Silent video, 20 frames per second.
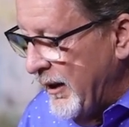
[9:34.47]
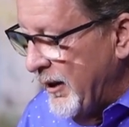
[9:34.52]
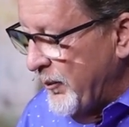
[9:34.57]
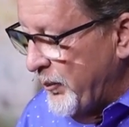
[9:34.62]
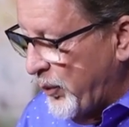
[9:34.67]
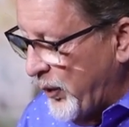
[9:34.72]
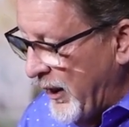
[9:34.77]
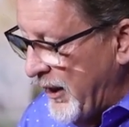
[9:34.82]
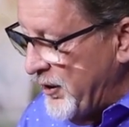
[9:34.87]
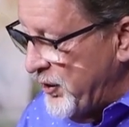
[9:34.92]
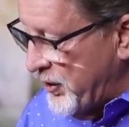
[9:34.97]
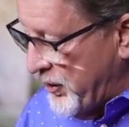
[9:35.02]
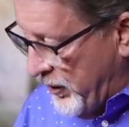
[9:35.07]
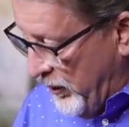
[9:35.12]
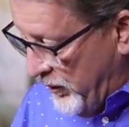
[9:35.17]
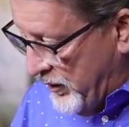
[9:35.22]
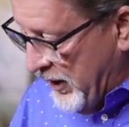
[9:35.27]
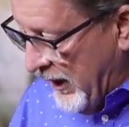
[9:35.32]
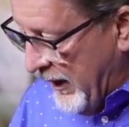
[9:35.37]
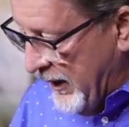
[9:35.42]
preach 2
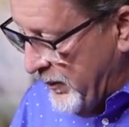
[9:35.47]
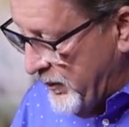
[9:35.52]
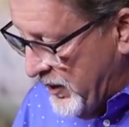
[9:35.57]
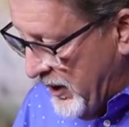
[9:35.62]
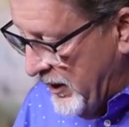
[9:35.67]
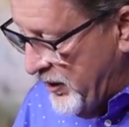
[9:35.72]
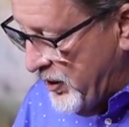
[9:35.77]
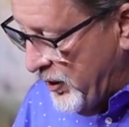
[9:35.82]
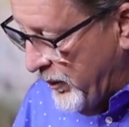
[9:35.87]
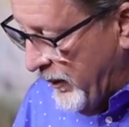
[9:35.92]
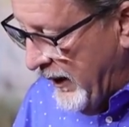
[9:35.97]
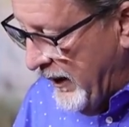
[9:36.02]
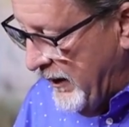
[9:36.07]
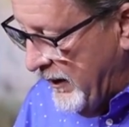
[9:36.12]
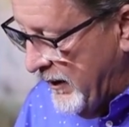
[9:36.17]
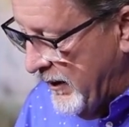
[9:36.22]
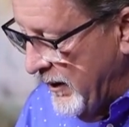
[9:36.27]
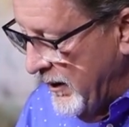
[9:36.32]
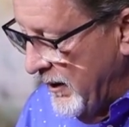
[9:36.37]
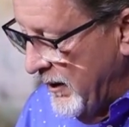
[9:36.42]
times each
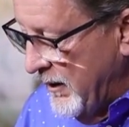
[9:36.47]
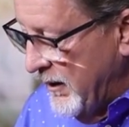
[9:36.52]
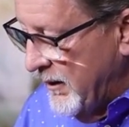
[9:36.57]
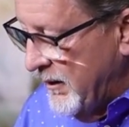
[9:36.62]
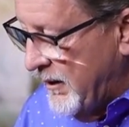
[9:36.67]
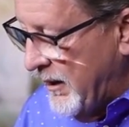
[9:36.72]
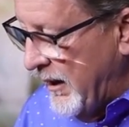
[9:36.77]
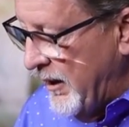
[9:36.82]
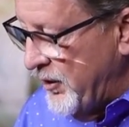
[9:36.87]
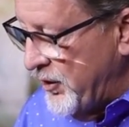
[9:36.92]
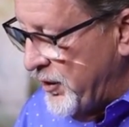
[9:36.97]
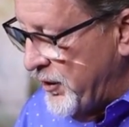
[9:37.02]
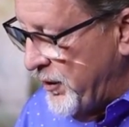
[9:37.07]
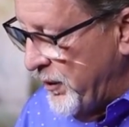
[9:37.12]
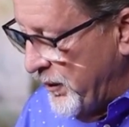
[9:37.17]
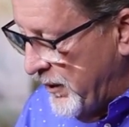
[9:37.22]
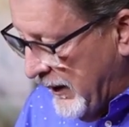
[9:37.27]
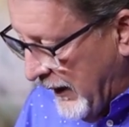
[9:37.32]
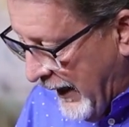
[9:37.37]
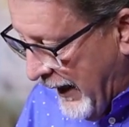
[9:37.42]
week, teach 2
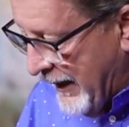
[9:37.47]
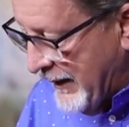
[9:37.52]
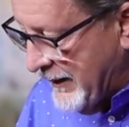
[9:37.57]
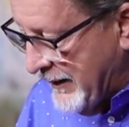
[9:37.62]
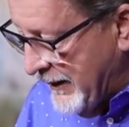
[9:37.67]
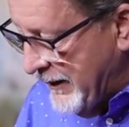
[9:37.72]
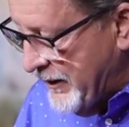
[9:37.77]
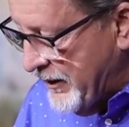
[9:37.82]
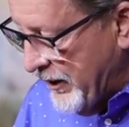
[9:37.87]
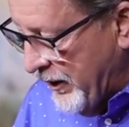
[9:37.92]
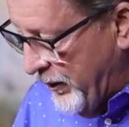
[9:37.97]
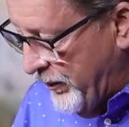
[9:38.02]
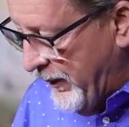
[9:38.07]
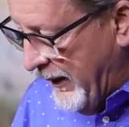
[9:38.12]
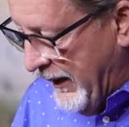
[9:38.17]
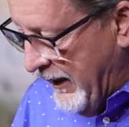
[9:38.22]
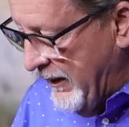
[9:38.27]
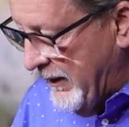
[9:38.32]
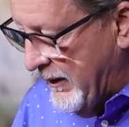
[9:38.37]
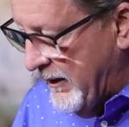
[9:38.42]
classes a
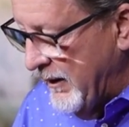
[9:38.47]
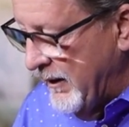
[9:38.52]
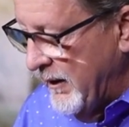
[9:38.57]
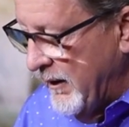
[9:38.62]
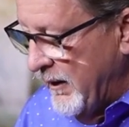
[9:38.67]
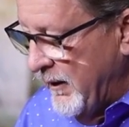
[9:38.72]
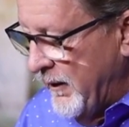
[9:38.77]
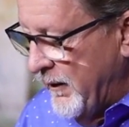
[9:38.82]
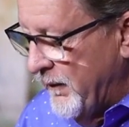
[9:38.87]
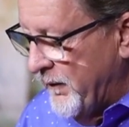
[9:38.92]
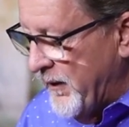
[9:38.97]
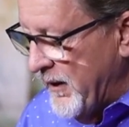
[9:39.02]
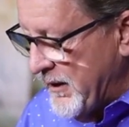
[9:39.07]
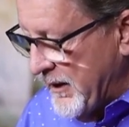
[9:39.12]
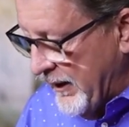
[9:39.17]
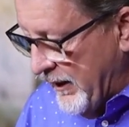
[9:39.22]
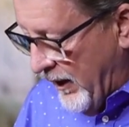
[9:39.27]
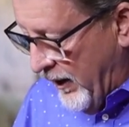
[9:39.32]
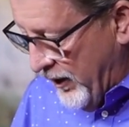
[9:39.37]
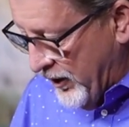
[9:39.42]
week,
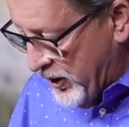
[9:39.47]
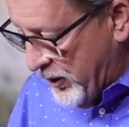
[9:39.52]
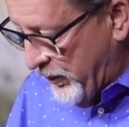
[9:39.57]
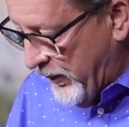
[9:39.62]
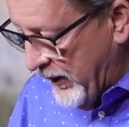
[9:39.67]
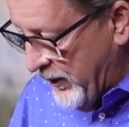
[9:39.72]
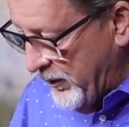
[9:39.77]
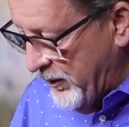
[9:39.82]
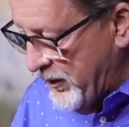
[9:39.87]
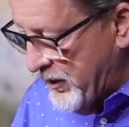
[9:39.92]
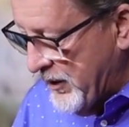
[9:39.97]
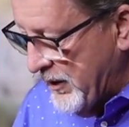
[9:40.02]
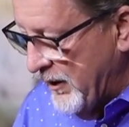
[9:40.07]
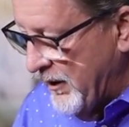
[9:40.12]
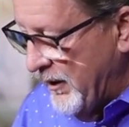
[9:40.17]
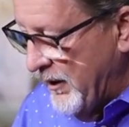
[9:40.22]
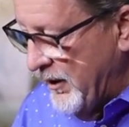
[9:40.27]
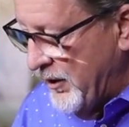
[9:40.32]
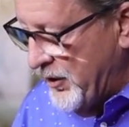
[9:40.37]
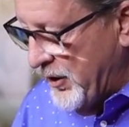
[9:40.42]
visit hospitals,
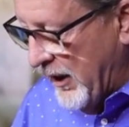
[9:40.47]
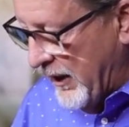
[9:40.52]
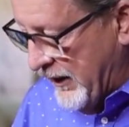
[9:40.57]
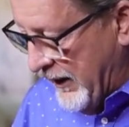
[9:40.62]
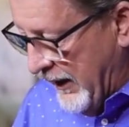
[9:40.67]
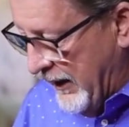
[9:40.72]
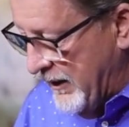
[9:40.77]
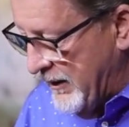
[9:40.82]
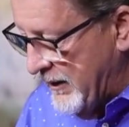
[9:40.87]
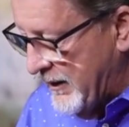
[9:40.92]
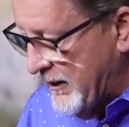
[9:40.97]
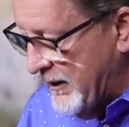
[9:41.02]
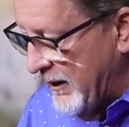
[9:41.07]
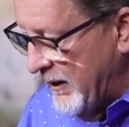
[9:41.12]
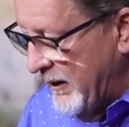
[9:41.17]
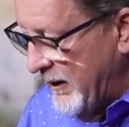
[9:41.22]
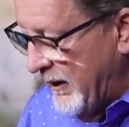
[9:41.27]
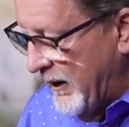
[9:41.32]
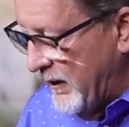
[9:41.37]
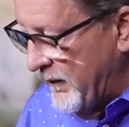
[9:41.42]
shut-ins,
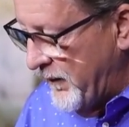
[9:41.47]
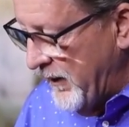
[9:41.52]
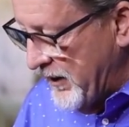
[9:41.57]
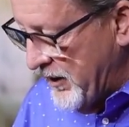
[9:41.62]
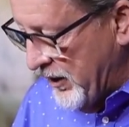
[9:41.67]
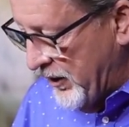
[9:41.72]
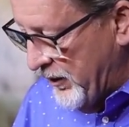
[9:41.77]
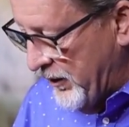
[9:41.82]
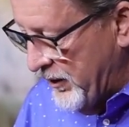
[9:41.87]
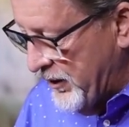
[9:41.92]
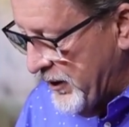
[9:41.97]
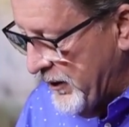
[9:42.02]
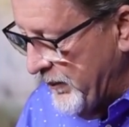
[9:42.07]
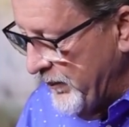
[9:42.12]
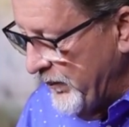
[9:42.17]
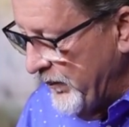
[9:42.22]
and visitors.